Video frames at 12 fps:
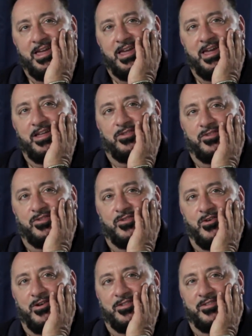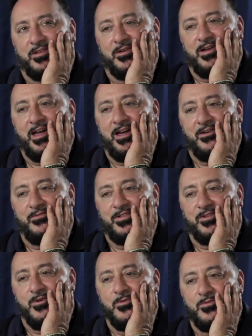it starts to have
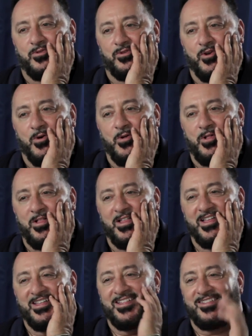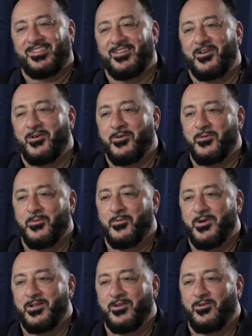its own soul. So
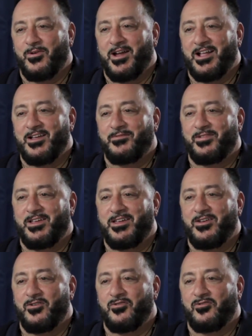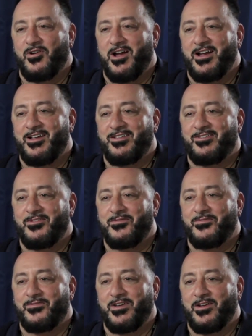when creatively you're trying to
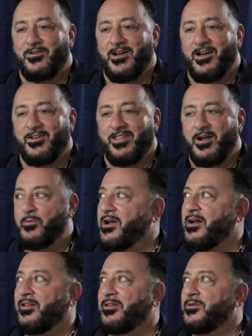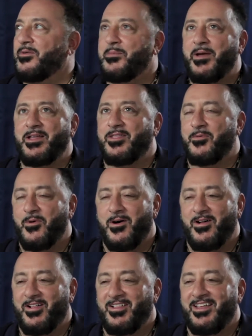figure out like, color do we paint the
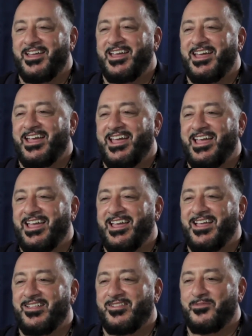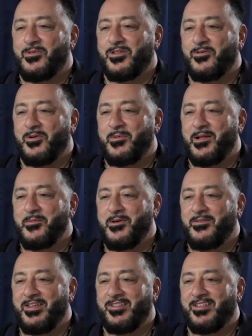wall? It's what's cool about a
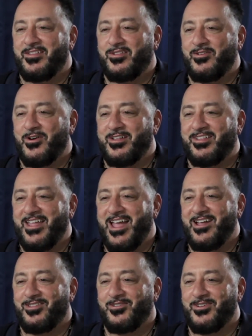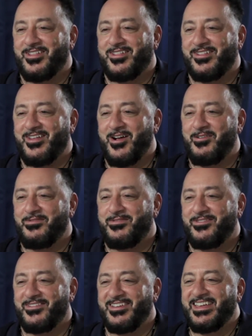movie is it starts to answer itself.
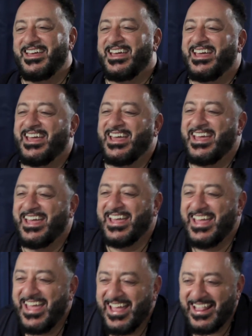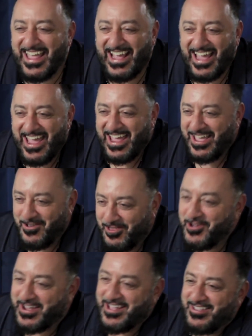Like you
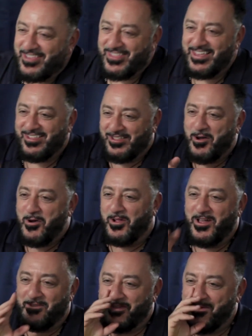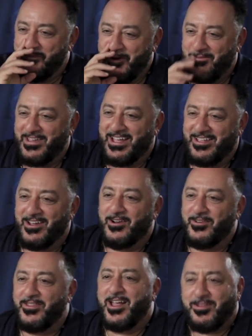look into the soul of the movie and you
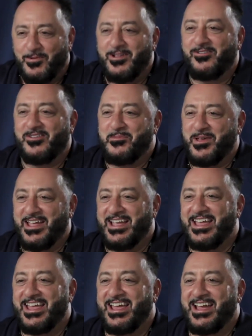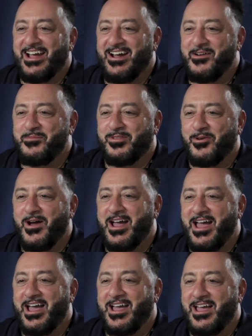go, that's what it should be. Um, so
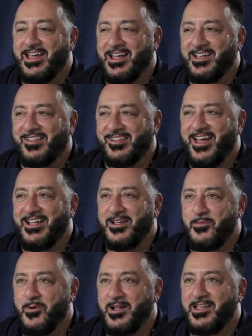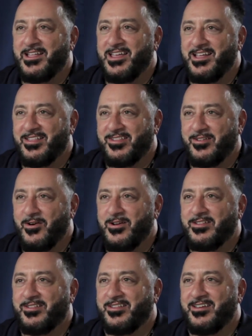I, I get excited when it, it
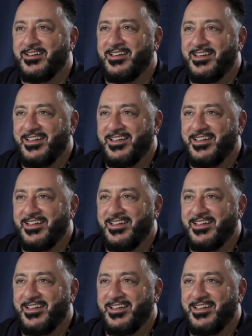starts to